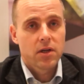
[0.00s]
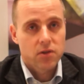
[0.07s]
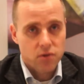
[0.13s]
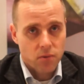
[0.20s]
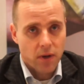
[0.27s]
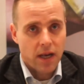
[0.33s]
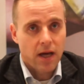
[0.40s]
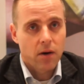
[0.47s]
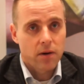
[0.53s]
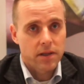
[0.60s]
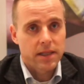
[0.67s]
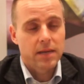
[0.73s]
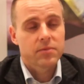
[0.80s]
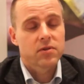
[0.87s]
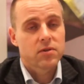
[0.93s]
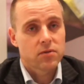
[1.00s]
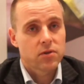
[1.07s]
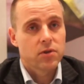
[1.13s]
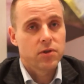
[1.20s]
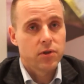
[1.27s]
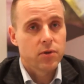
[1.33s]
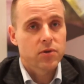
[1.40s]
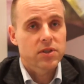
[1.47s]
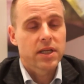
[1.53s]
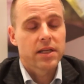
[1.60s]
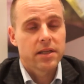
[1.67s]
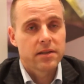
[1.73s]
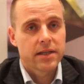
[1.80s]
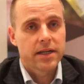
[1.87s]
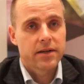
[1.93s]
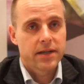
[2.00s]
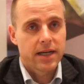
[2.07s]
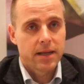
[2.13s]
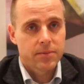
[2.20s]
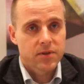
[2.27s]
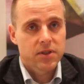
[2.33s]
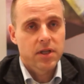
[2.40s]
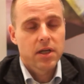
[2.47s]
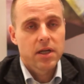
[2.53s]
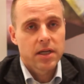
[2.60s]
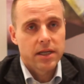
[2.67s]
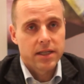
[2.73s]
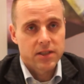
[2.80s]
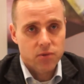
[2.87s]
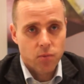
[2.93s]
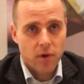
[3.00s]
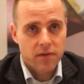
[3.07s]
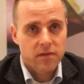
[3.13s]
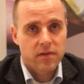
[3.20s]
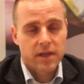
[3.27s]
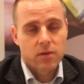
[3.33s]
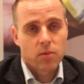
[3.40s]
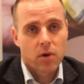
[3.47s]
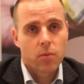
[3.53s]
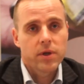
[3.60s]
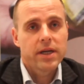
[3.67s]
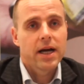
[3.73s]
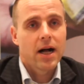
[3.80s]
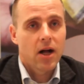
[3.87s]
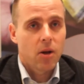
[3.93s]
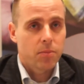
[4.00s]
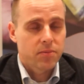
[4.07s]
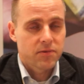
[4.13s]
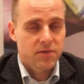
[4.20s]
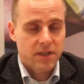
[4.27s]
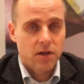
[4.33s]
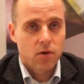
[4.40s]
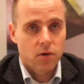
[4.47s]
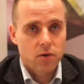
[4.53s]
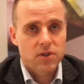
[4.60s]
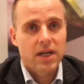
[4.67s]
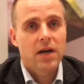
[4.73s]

to allowing that to use that in their apps is one thing where we help telcos.